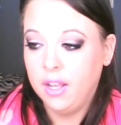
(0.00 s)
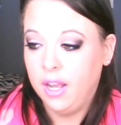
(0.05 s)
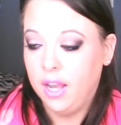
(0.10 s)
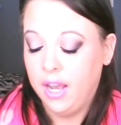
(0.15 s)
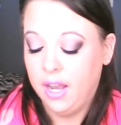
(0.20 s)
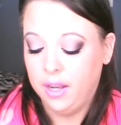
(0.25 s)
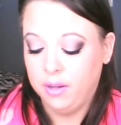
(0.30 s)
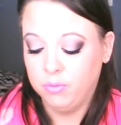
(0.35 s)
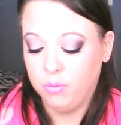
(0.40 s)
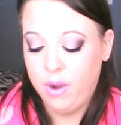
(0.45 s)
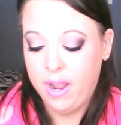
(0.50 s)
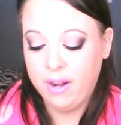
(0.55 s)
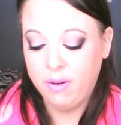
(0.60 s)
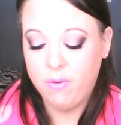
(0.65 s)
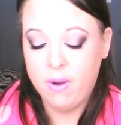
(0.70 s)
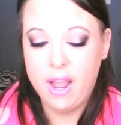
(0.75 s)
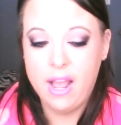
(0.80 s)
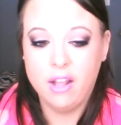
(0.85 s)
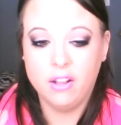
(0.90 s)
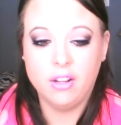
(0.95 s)
Wet n
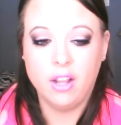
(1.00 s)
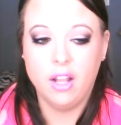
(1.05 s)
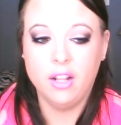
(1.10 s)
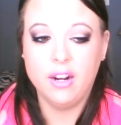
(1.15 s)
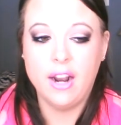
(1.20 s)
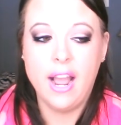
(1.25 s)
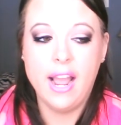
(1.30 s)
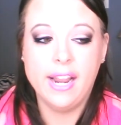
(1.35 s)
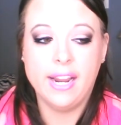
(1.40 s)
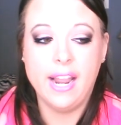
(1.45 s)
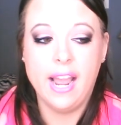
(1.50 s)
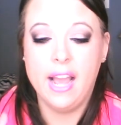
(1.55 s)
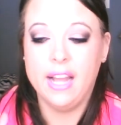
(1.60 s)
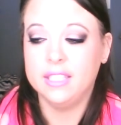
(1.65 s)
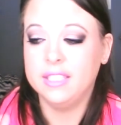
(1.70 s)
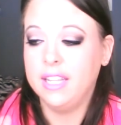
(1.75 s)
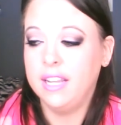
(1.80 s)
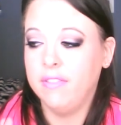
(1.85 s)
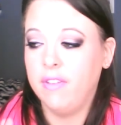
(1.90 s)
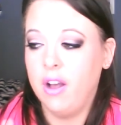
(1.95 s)
Wild color
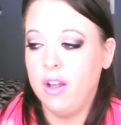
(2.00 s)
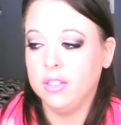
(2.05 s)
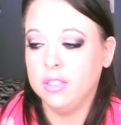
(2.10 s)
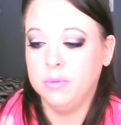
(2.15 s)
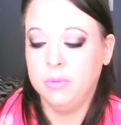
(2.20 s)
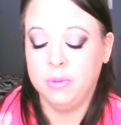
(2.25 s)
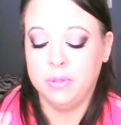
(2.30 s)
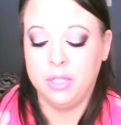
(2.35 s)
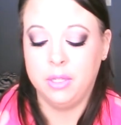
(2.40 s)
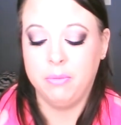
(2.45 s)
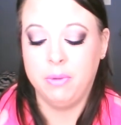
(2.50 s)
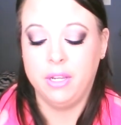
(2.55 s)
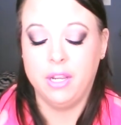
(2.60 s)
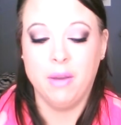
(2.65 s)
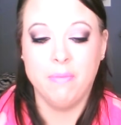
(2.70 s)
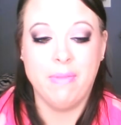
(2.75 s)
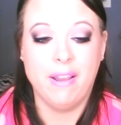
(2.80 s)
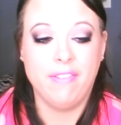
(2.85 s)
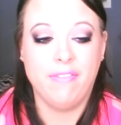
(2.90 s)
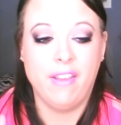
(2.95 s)
icons have ultimately
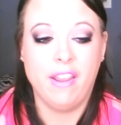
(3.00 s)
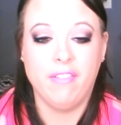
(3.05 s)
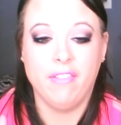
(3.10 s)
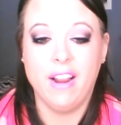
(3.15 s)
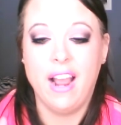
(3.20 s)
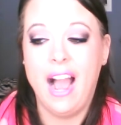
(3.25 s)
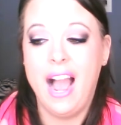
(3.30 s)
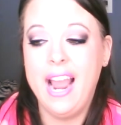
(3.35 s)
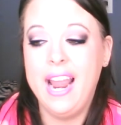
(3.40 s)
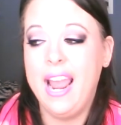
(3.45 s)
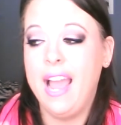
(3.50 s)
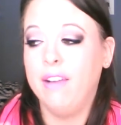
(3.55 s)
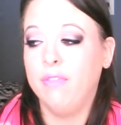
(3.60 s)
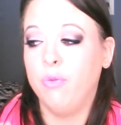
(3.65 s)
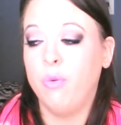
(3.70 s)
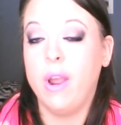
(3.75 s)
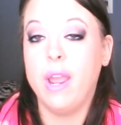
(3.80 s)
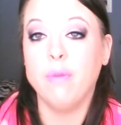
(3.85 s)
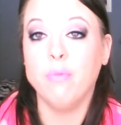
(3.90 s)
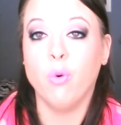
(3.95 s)
become my favorite. I have
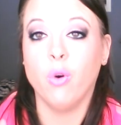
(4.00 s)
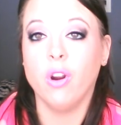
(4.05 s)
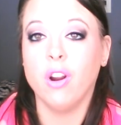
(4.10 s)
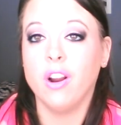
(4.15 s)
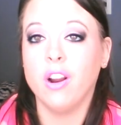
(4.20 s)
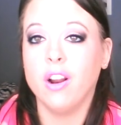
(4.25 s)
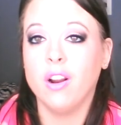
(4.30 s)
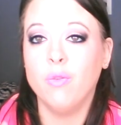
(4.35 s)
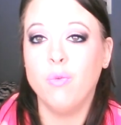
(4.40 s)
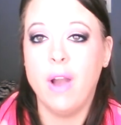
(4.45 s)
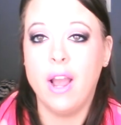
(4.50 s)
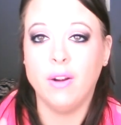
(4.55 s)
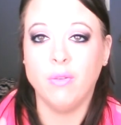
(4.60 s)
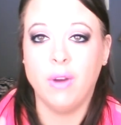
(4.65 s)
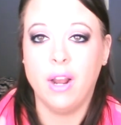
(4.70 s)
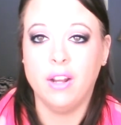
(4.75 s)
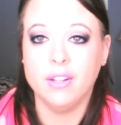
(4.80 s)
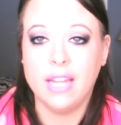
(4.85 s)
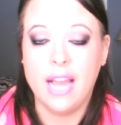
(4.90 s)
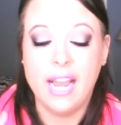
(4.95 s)
way more Wet n
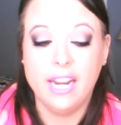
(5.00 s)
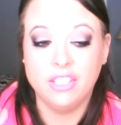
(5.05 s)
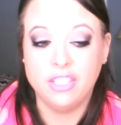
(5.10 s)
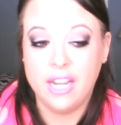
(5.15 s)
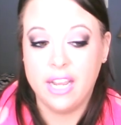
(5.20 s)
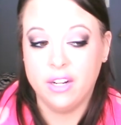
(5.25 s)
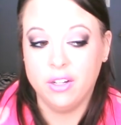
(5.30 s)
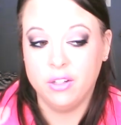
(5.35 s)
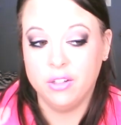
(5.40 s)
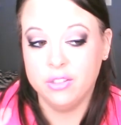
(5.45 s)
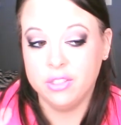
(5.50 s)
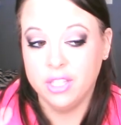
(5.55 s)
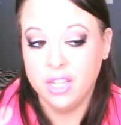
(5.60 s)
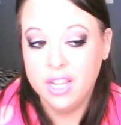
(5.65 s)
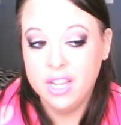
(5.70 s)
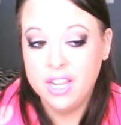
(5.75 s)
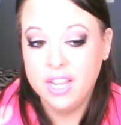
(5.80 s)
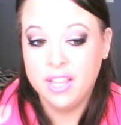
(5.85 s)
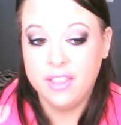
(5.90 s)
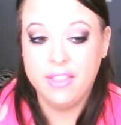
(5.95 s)
Wild eyeshadows
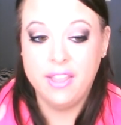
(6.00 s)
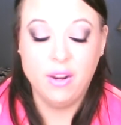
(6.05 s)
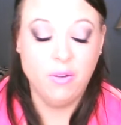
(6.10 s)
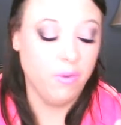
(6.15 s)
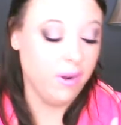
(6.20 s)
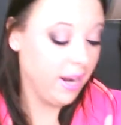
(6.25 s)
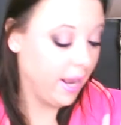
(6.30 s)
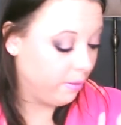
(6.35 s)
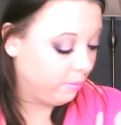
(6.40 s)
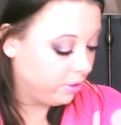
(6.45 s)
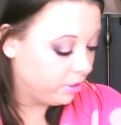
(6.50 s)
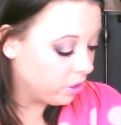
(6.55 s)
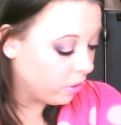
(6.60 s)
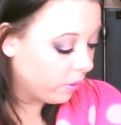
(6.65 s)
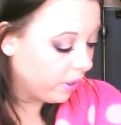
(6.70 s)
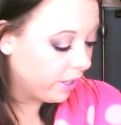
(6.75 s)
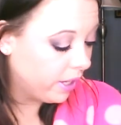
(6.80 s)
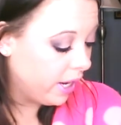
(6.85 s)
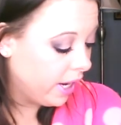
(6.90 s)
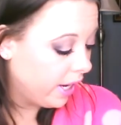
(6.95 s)
than what I'm
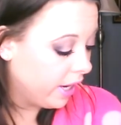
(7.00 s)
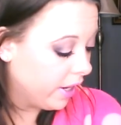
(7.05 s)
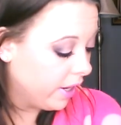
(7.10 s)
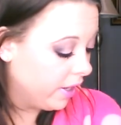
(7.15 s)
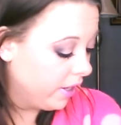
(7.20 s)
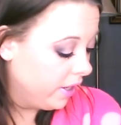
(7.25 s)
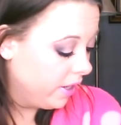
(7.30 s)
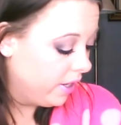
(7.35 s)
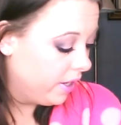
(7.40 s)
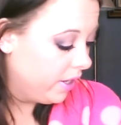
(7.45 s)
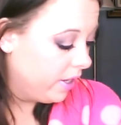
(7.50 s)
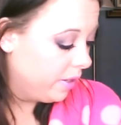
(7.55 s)
showing here.